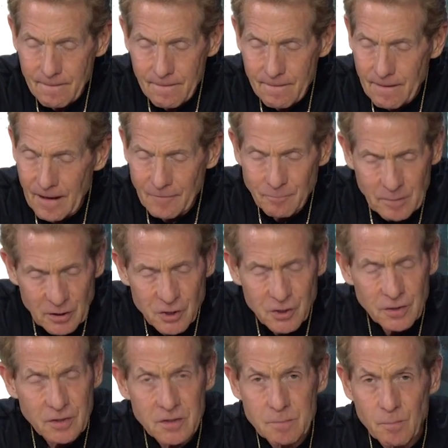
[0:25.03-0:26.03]
I've
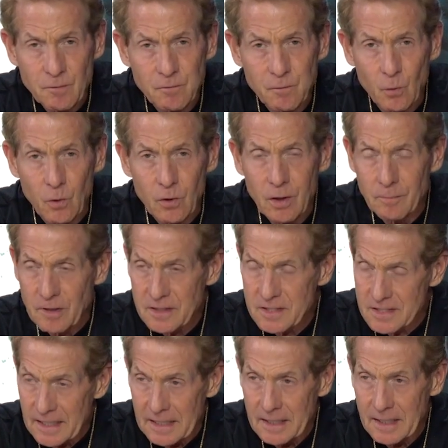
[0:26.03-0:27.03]
mentioned this before. I'm going to
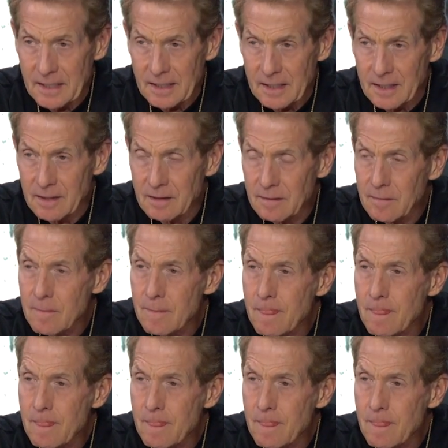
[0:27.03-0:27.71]
say it again.